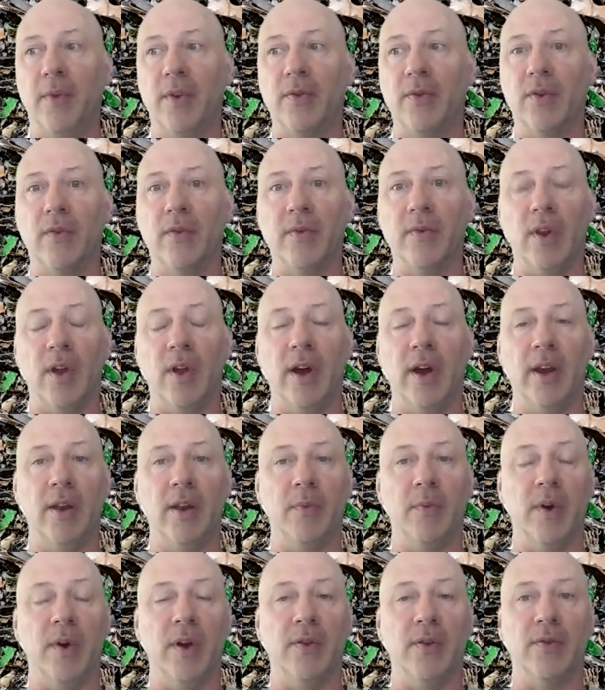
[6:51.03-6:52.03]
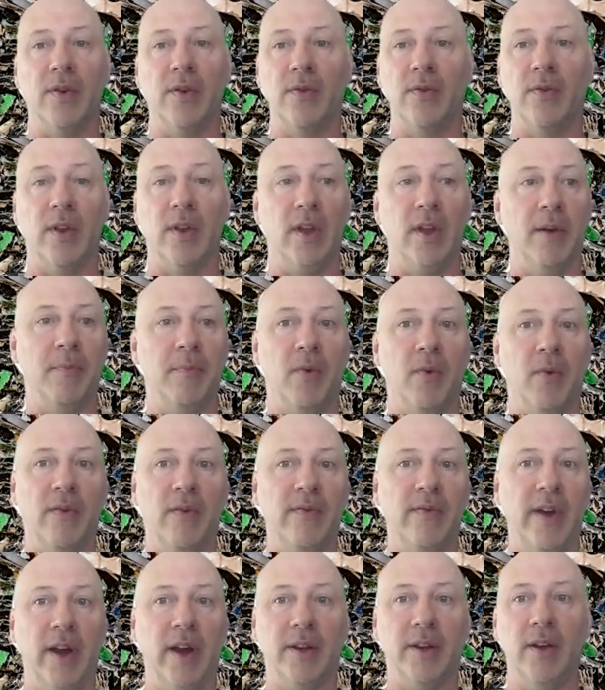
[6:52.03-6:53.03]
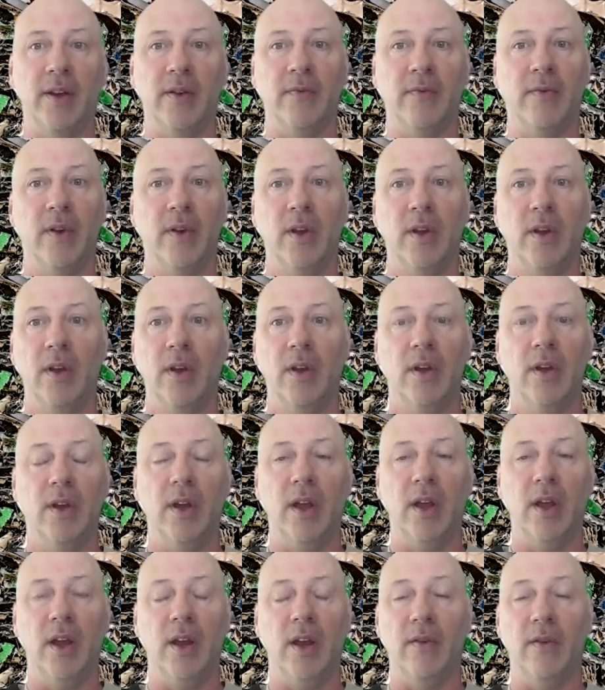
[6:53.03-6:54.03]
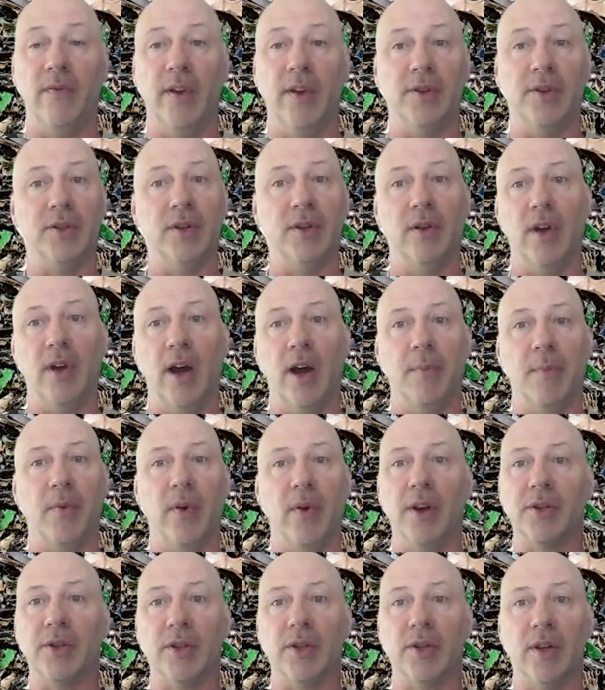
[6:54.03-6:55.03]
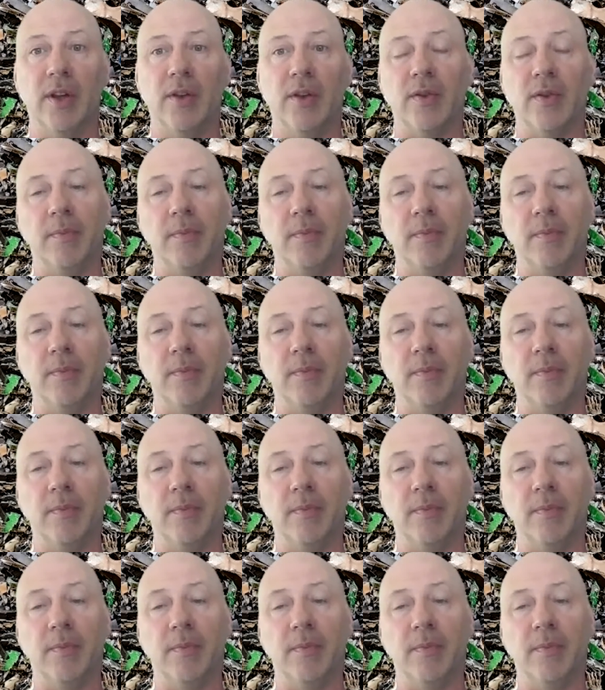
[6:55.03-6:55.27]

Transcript: The silver lining was just to get more effective and efficient operationally.